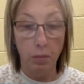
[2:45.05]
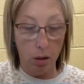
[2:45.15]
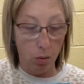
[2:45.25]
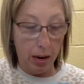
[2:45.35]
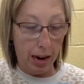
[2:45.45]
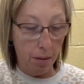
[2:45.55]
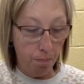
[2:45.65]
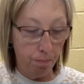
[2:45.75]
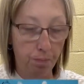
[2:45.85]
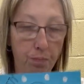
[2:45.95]
okay?
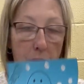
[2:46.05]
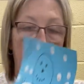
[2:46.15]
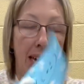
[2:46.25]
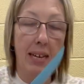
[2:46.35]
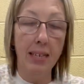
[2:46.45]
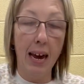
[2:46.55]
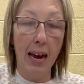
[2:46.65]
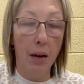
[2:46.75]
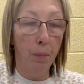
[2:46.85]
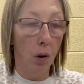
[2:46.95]
His
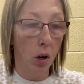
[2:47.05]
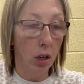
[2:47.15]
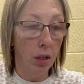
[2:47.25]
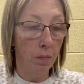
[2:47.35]
head part.